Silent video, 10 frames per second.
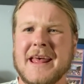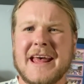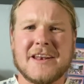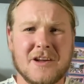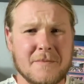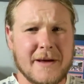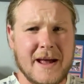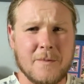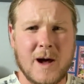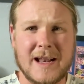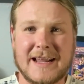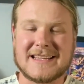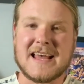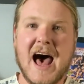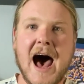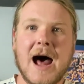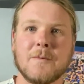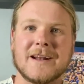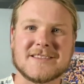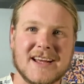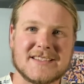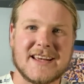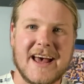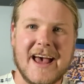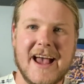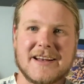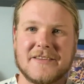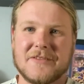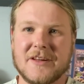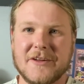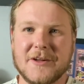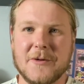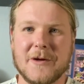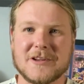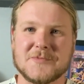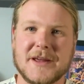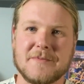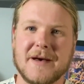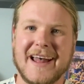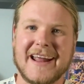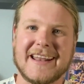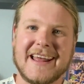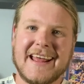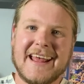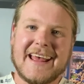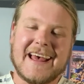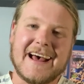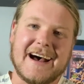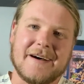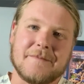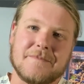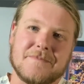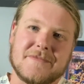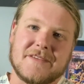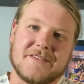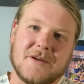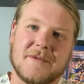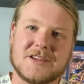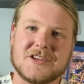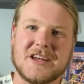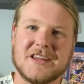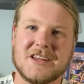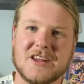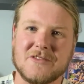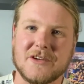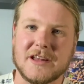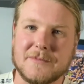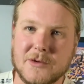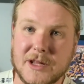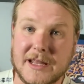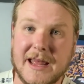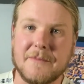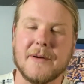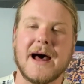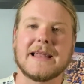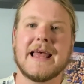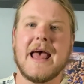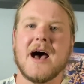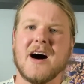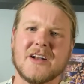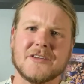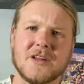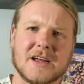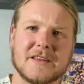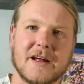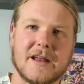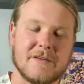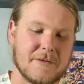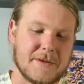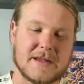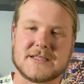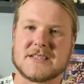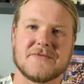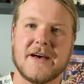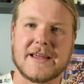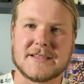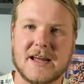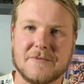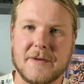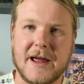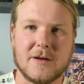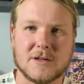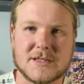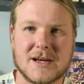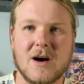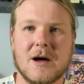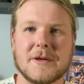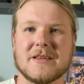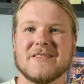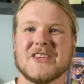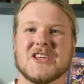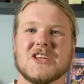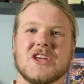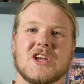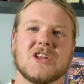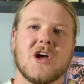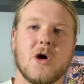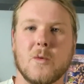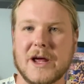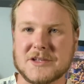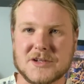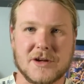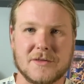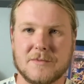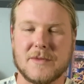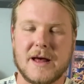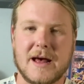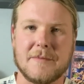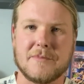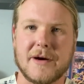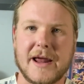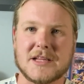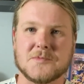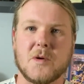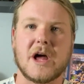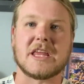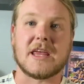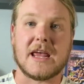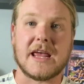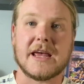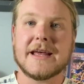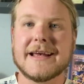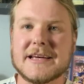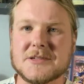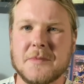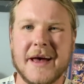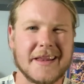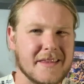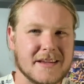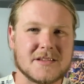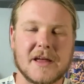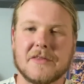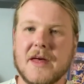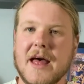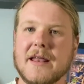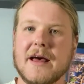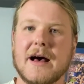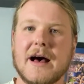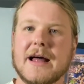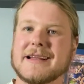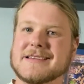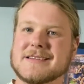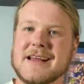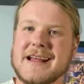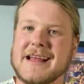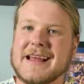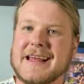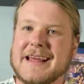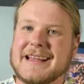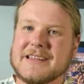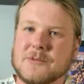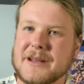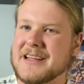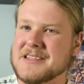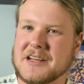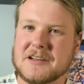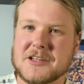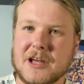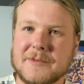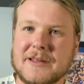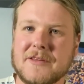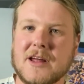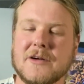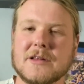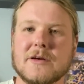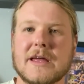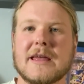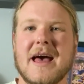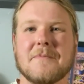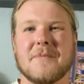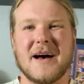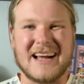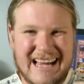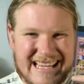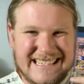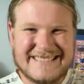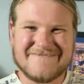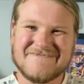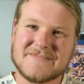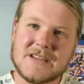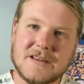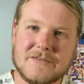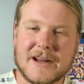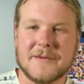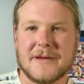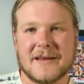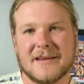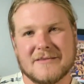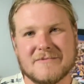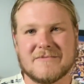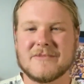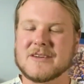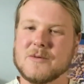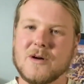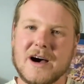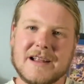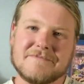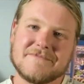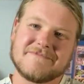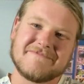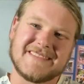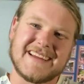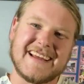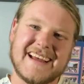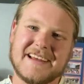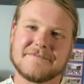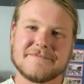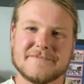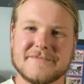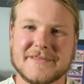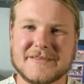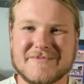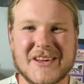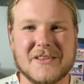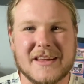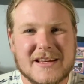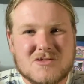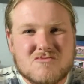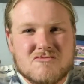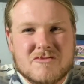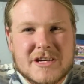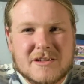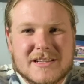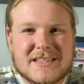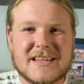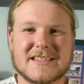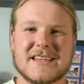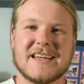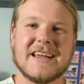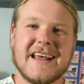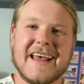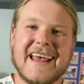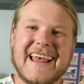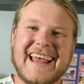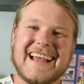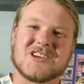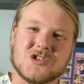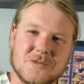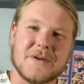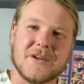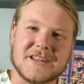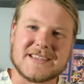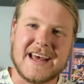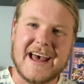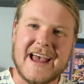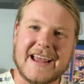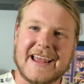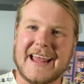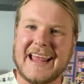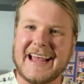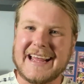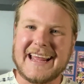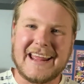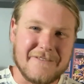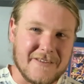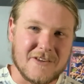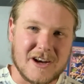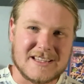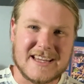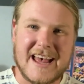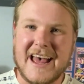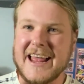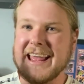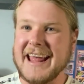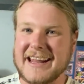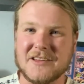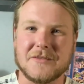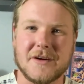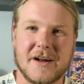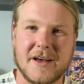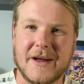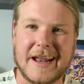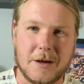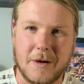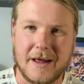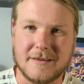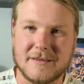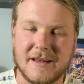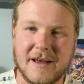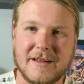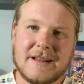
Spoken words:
Not a bad one. It's hard when it's untagged if you don't know where it's been made. There's not much you can really put in there, but I do like the idea of it because there's fake stuff made all the time and you know where certain brands by year is made, things like that. It is a little bit easier to determine if you know what you're looking at, but recommended, required, yeah, don't think it's real necessity. It should be on the tag if you've got a tag and in the photo anyway. So,